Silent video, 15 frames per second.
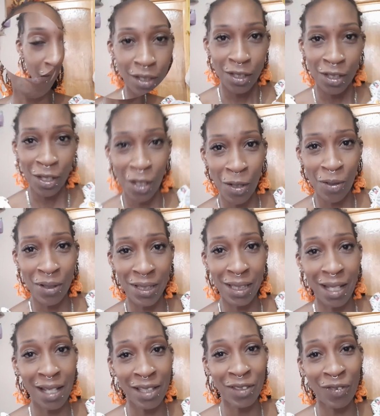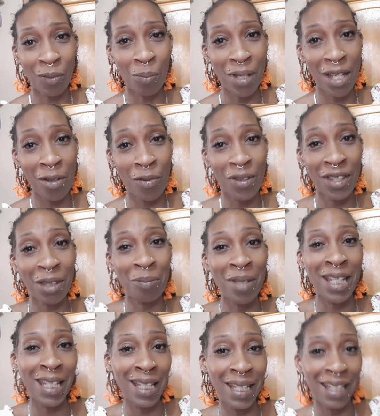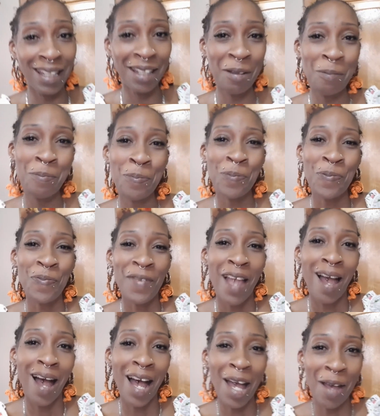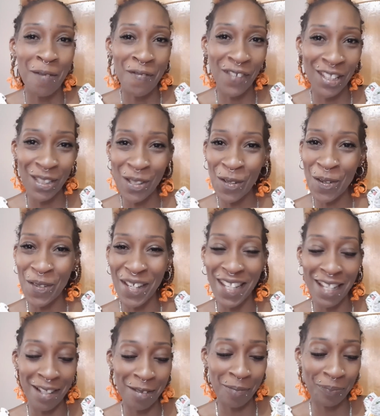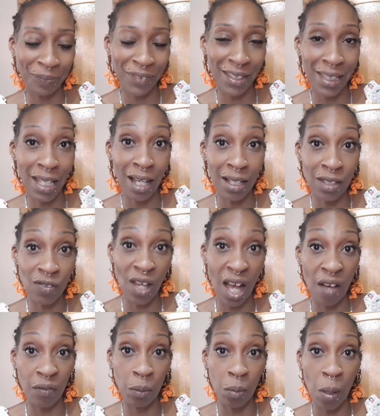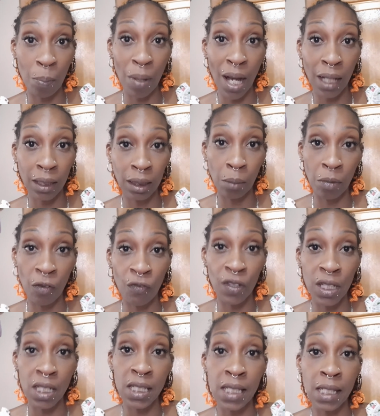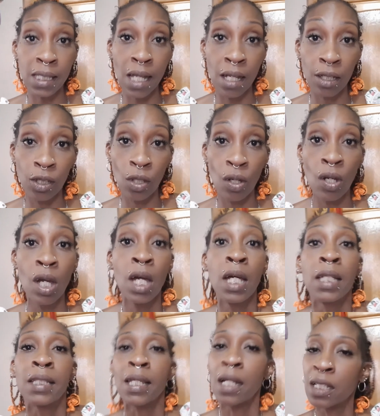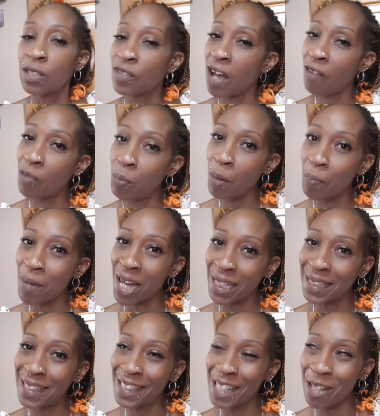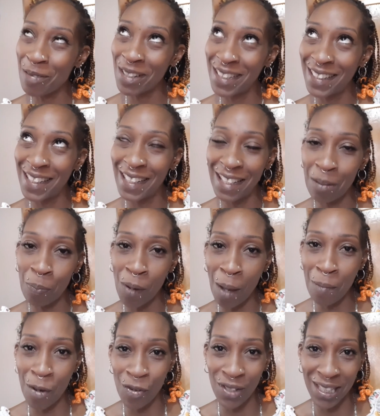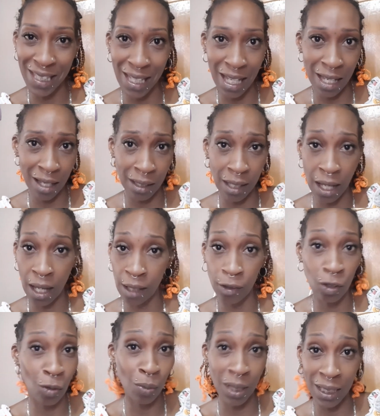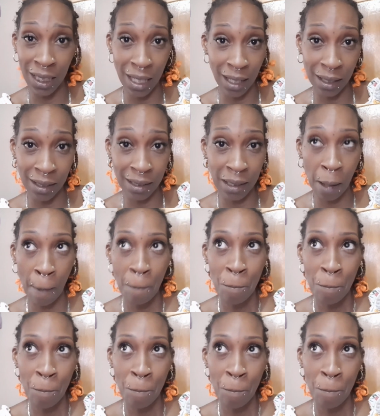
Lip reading: Say all thanks for being with me. I'm Victoria. Thanks for having my back. Let me finish say thank you. Thanks for having my back today when the plumber was here and I had nobody else.